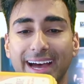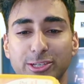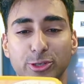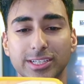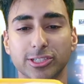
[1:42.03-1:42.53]

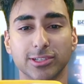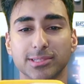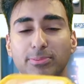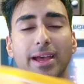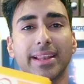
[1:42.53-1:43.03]
traditional
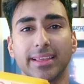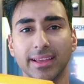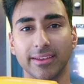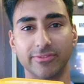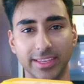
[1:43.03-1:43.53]
spread
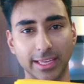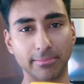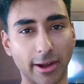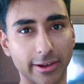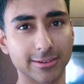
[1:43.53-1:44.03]
vegan
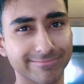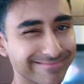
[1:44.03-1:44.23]
butter.